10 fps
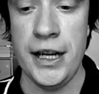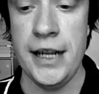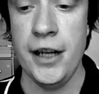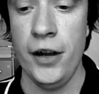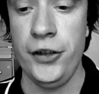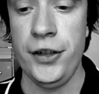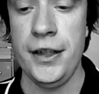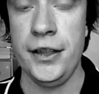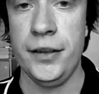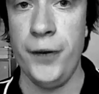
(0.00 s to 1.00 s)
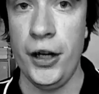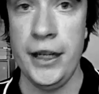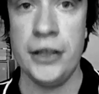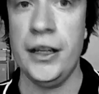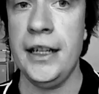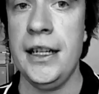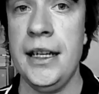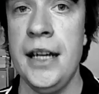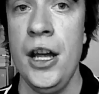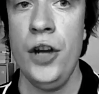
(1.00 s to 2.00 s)
he goes to this very
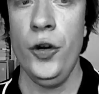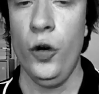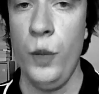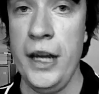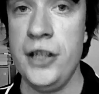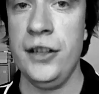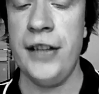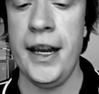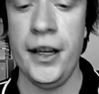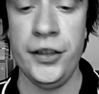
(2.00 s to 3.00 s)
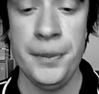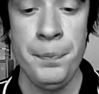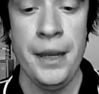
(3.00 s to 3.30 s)
cranky Norwegian's house.